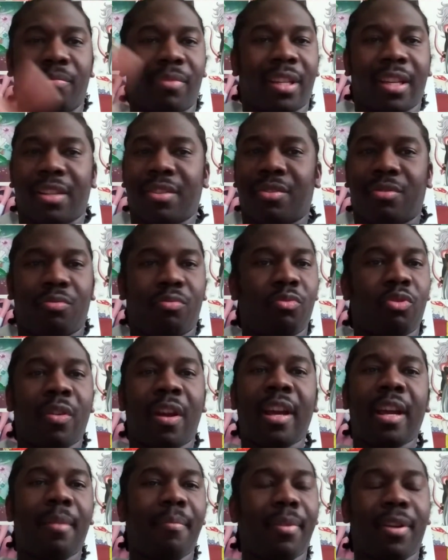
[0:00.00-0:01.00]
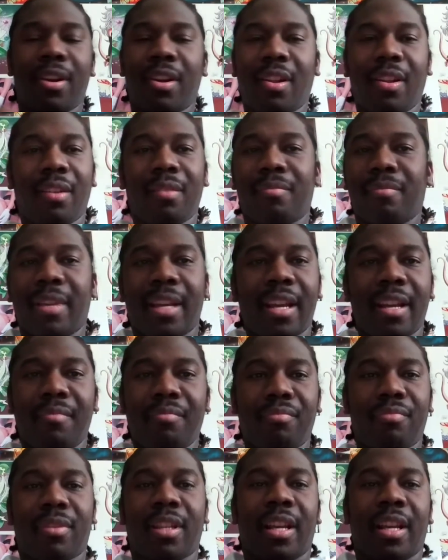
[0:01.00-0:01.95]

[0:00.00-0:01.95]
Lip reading: Because Dragon Ball, it